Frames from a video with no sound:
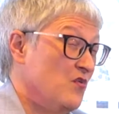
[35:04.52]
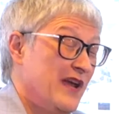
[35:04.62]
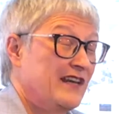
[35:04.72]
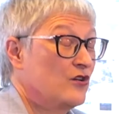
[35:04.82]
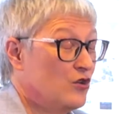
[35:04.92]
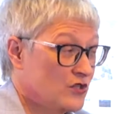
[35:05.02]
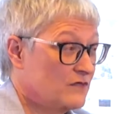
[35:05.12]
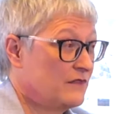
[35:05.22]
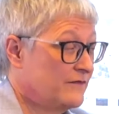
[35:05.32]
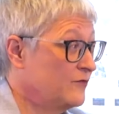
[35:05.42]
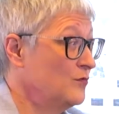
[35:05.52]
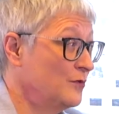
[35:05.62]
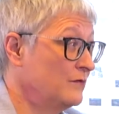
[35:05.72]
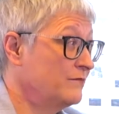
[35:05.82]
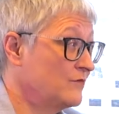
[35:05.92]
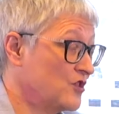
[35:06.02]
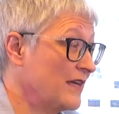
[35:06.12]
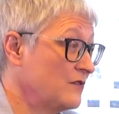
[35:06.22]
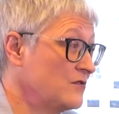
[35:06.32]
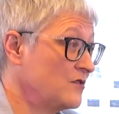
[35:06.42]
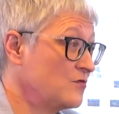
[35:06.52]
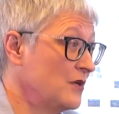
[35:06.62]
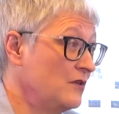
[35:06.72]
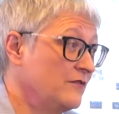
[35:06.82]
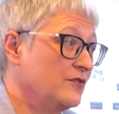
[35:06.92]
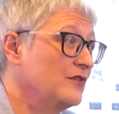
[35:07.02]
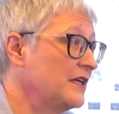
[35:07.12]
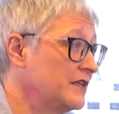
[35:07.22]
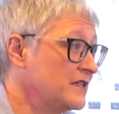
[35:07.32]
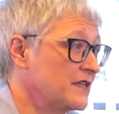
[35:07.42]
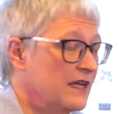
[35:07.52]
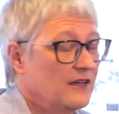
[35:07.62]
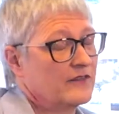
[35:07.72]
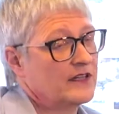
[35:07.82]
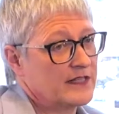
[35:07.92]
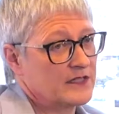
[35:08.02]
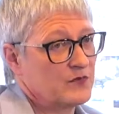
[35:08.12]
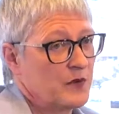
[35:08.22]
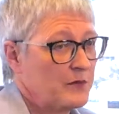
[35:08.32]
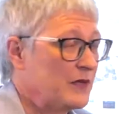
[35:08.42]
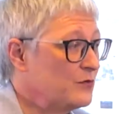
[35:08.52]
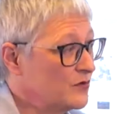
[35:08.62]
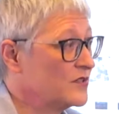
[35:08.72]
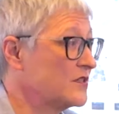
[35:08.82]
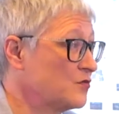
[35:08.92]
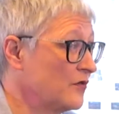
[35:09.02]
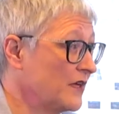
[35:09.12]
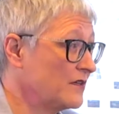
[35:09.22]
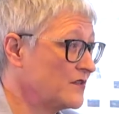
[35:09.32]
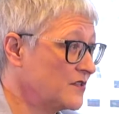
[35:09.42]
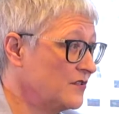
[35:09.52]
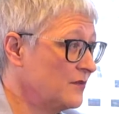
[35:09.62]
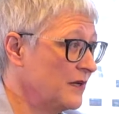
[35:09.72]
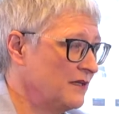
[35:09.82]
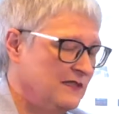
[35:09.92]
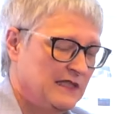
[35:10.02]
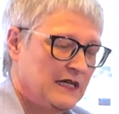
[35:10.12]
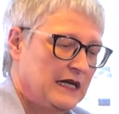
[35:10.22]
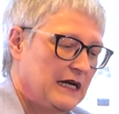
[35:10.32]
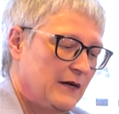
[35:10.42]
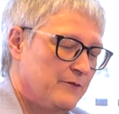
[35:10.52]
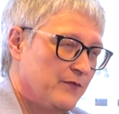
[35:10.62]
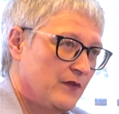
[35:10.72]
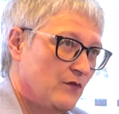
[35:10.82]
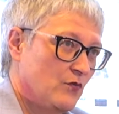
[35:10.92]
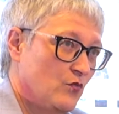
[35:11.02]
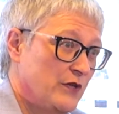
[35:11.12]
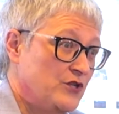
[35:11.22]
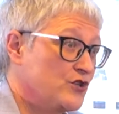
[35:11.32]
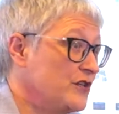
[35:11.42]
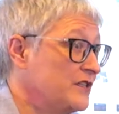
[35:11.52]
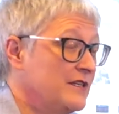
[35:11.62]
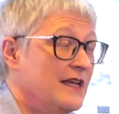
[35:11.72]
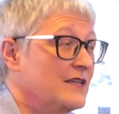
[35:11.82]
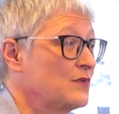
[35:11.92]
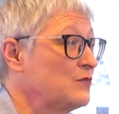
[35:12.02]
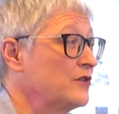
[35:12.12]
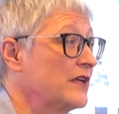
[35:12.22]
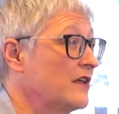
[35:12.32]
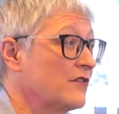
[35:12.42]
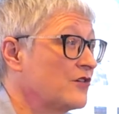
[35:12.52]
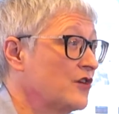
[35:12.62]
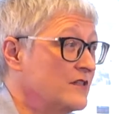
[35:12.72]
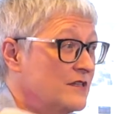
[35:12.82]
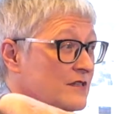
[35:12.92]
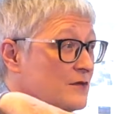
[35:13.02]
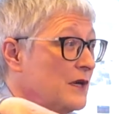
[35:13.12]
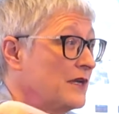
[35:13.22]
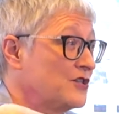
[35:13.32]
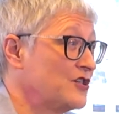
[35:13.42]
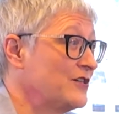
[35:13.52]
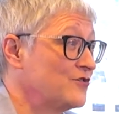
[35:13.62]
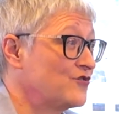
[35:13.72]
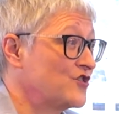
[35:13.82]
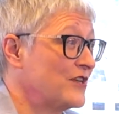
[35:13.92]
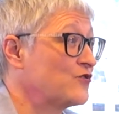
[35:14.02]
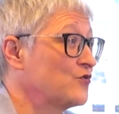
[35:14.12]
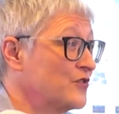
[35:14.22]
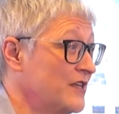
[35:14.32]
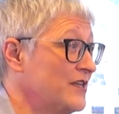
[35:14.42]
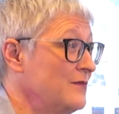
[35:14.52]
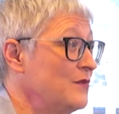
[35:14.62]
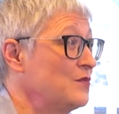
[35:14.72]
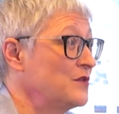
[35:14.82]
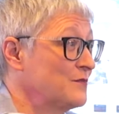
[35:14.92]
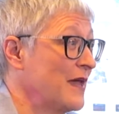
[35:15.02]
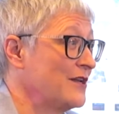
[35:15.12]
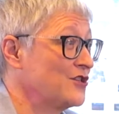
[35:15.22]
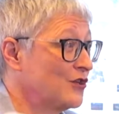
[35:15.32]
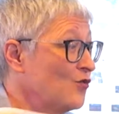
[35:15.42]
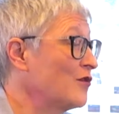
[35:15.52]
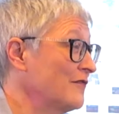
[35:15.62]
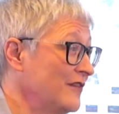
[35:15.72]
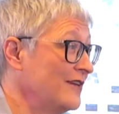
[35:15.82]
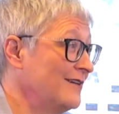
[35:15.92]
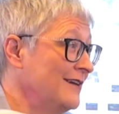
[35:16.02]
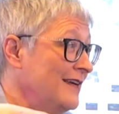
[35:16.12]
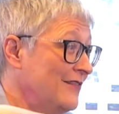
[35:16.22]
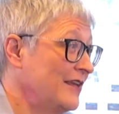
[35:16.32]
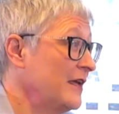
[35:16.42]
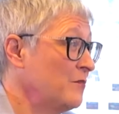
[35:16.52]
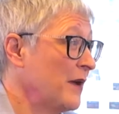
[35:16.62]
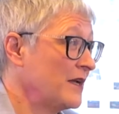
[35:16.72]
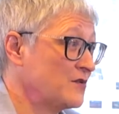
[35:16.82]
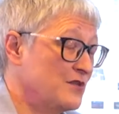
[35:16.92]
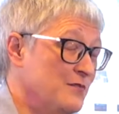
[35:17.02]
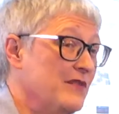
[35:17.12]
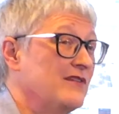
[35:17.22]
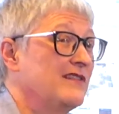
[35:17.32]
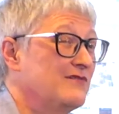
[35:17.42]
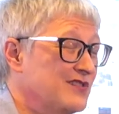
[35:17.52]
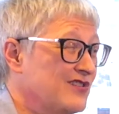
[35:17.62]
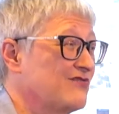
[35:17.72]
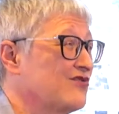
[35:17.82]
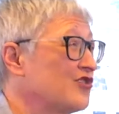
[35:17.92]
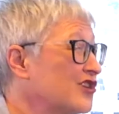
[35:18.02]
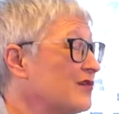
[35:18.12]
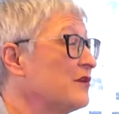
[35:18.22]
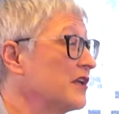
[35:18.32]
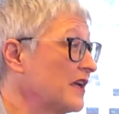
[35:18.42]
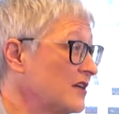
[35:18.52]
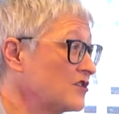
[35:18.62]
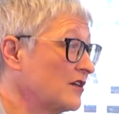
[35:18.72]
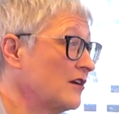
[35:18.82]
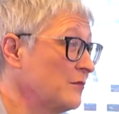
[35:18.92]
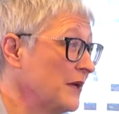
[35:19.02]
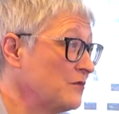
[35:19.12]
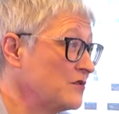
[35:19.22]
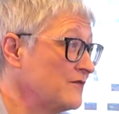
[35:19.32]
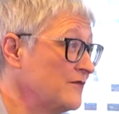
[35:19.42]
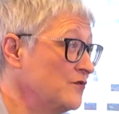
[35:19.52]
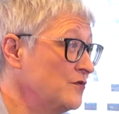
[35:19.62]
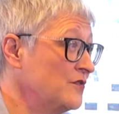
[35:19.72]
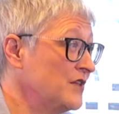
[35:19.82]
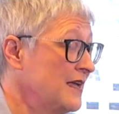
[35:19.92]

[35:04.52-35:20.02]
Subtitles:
we had lots of informal channels as well through leaders saying, I've connected with my people, this is what they're concerned about. We treated it as we would any other crisis. So we had a central team who was managing all of the impacts, which meant that there was good communication going backwards and forwards.